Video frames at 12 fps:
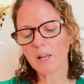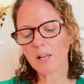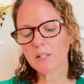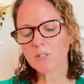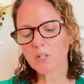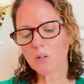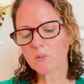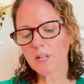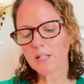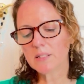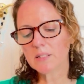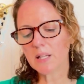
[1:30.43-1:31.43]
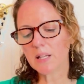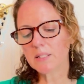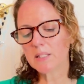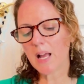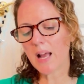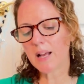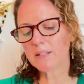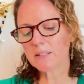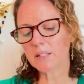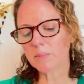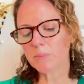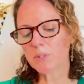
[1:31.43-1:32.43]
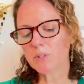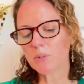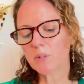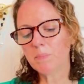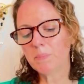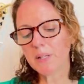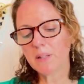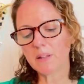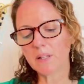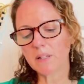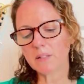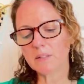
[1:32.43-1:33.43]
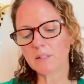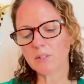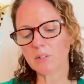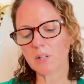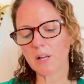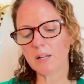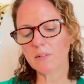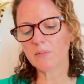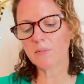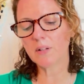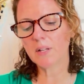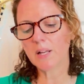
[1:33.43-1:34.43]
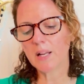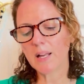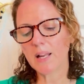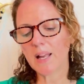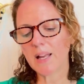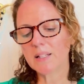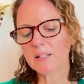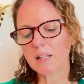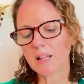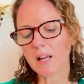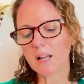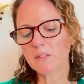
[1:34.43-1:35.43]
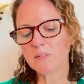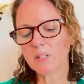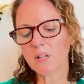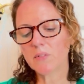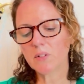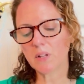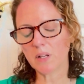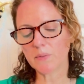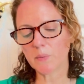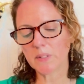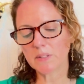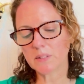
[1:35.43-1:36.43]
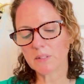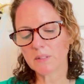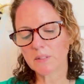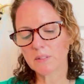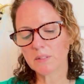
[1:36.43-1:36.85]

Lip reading: And don't hesitate to ask him to do the big things in your life and in the lives of your loved ones.